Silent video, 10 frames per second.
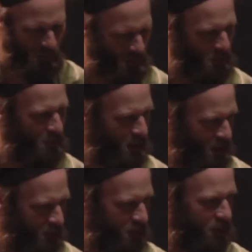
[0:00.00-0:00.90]
was a
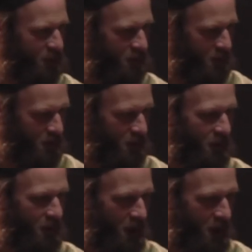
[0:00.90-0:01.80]
medieval
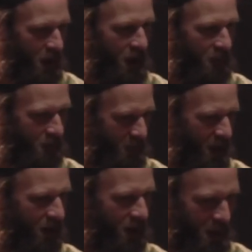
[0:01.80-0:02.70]
um,
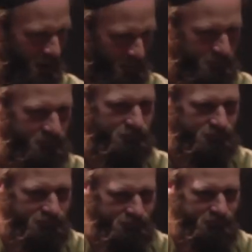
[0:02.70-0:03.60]
era,
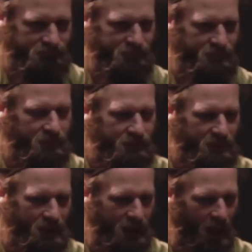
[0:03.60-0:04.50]

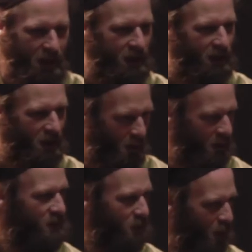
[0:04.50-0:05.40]
kind of, you know, he
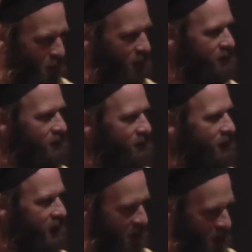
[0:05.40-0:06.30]
was a poet.
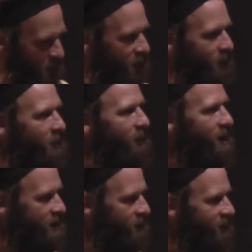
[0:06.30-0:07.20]
He came from a
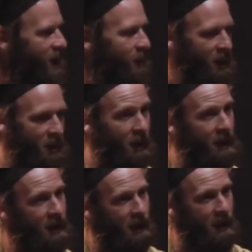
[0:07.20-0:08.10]
Muslim family, but
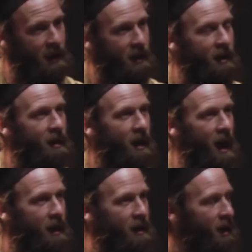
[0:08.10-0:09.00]
he, at
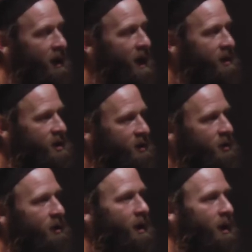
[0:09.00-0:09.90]
a young age, he
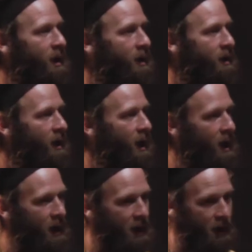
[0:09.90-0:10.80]
took
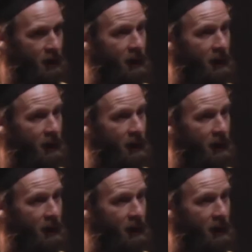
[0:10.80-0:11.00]
a, a